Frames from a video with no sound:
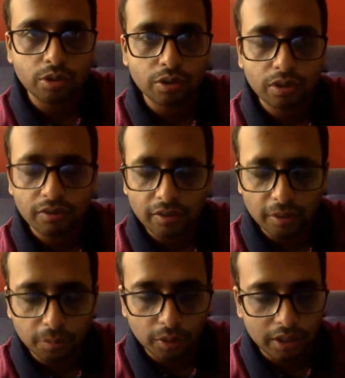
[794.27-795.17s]
Even in the
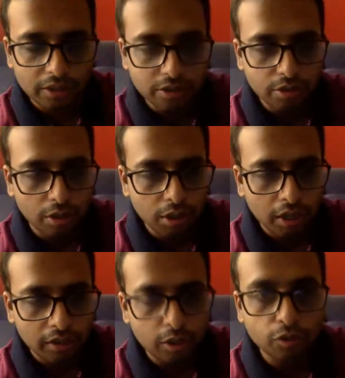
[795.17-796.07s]
book I show how
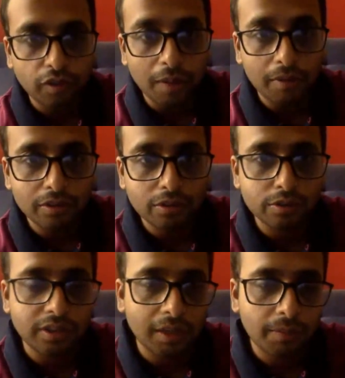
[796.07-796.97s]
the two families used
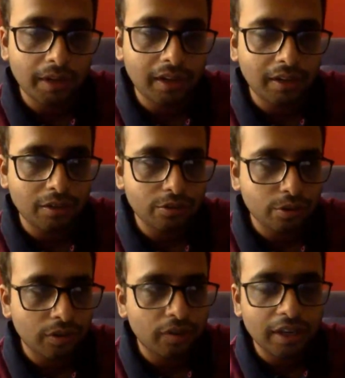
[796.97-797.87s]
to celebrate and used to
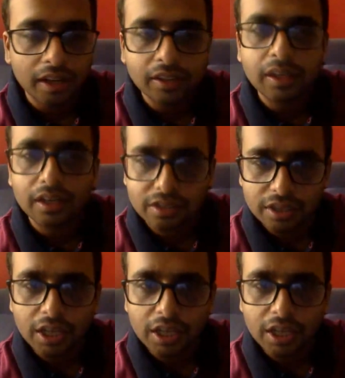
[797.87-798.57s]
give hirat kharch